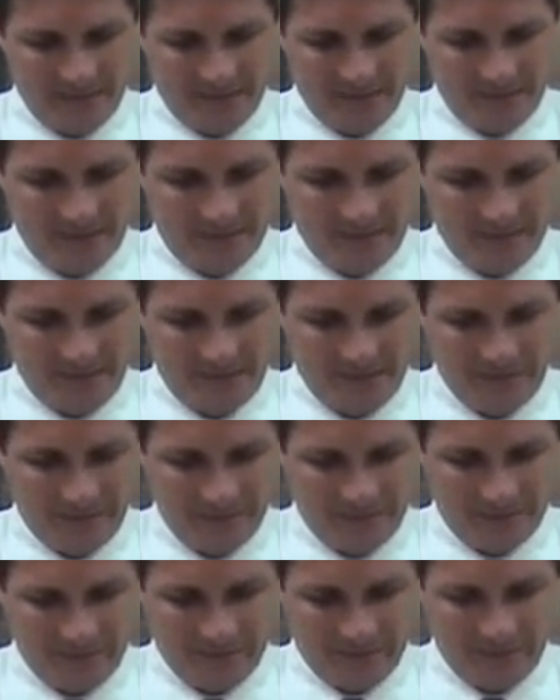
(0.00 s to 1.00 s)

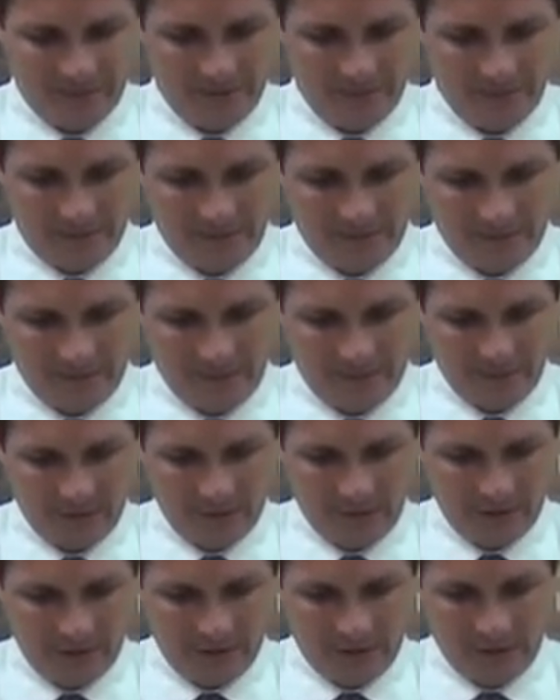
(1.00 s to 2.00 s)

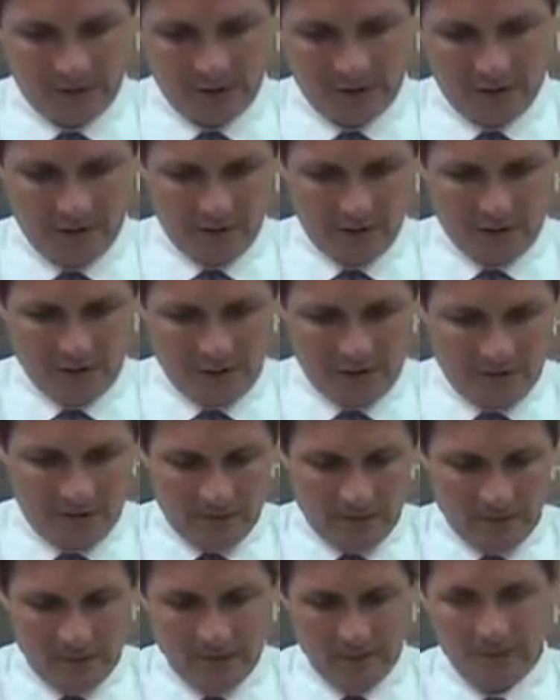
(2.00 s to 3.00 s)

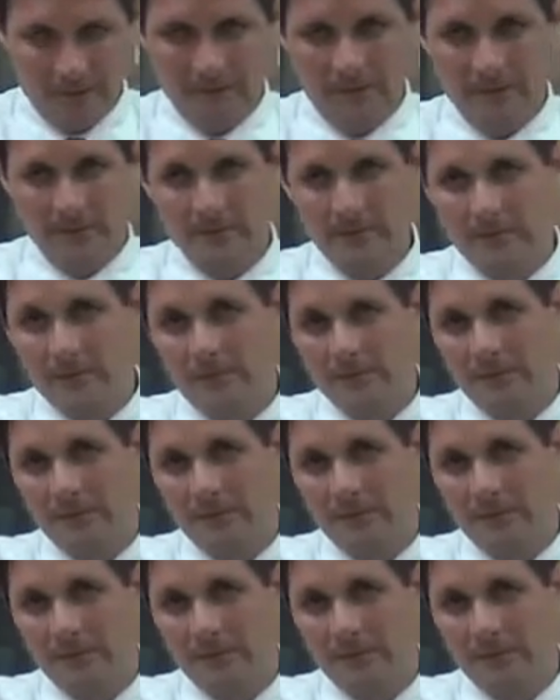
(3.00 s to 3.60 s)
No one is speaking in this clip.